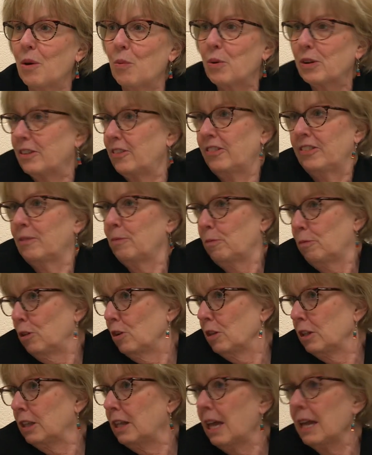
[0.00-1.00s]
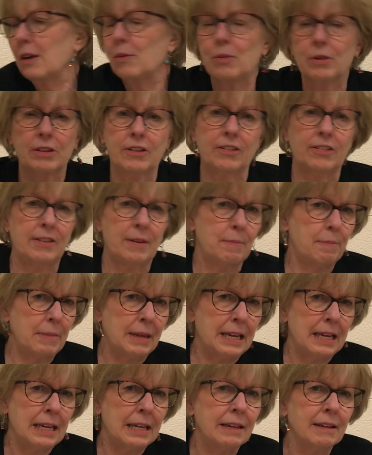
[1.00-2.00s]
What does it look like? What does it
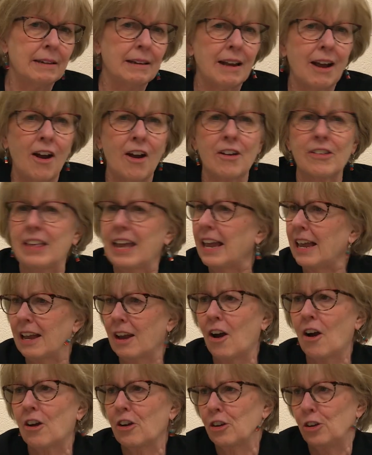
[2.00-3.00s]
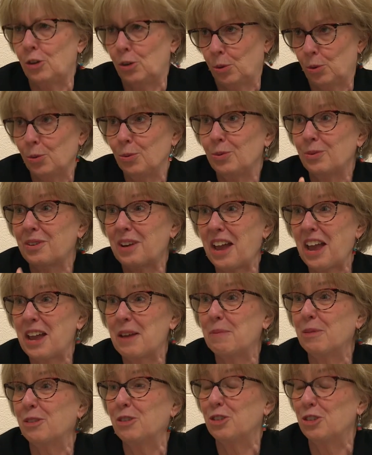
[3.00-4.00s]
mean? Are you
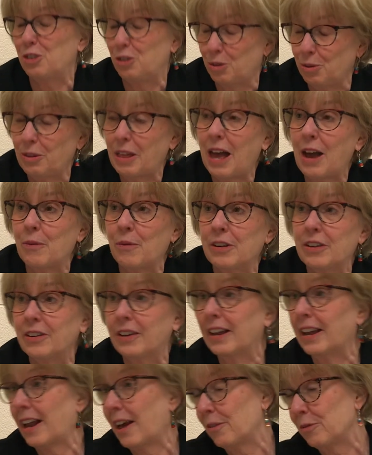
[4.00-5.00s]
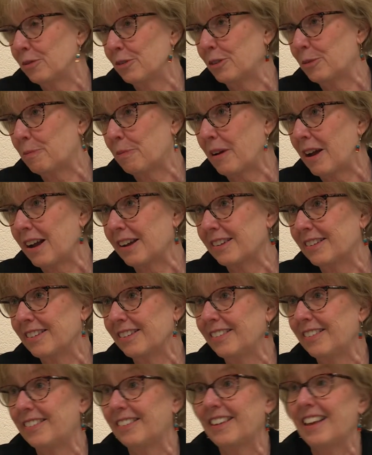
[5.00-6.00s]
able to do that when you get out into
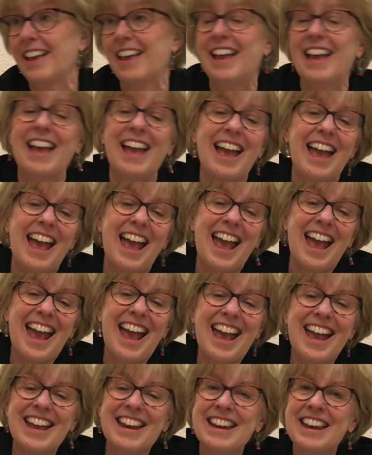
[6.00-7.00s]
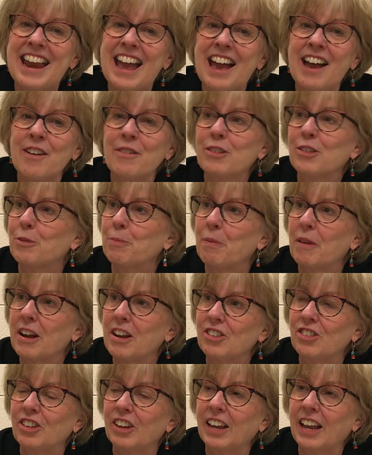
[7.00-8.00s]
practice? And now it's
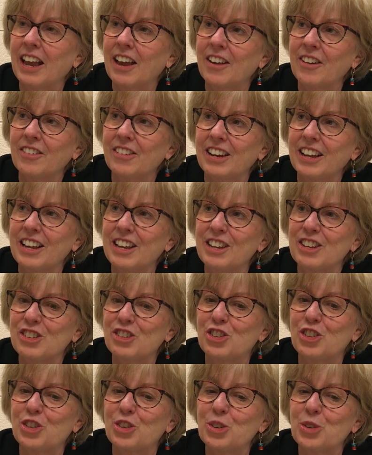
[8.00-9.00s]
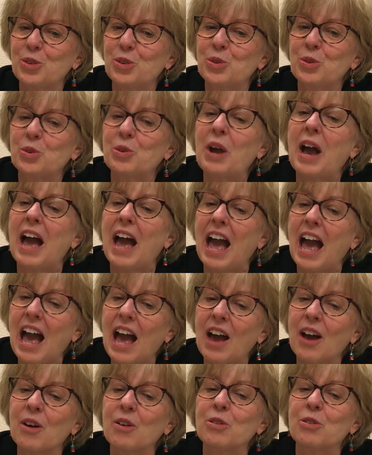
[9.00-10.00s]
branching out into
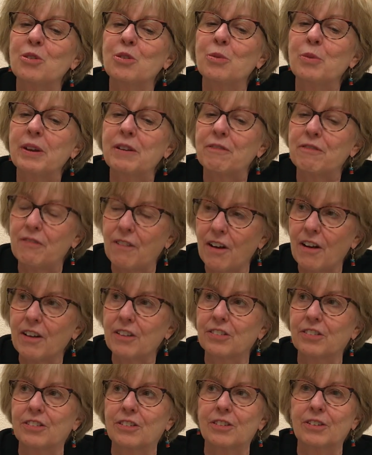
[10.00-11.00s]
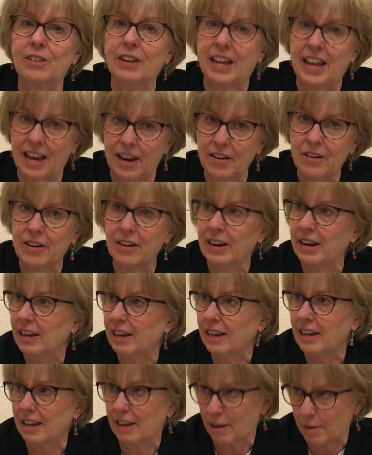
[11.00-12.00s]
how do we foster
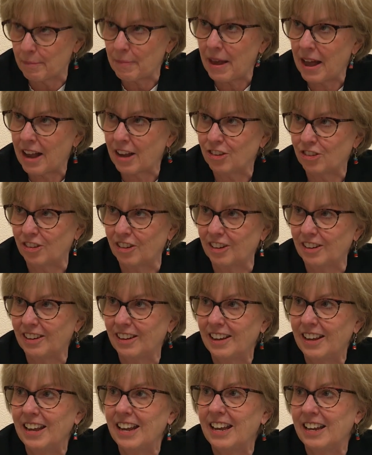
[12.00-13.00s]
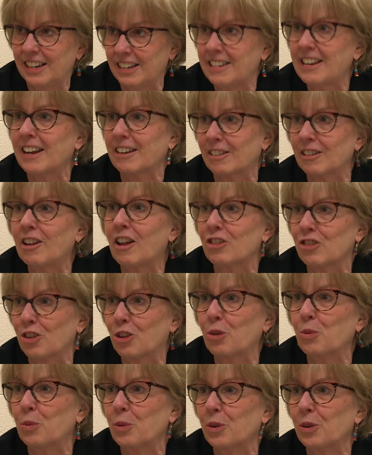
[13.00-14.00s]
caring and compassion in a
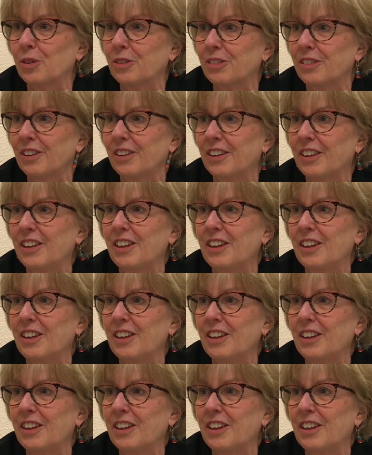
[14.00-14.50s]
technological world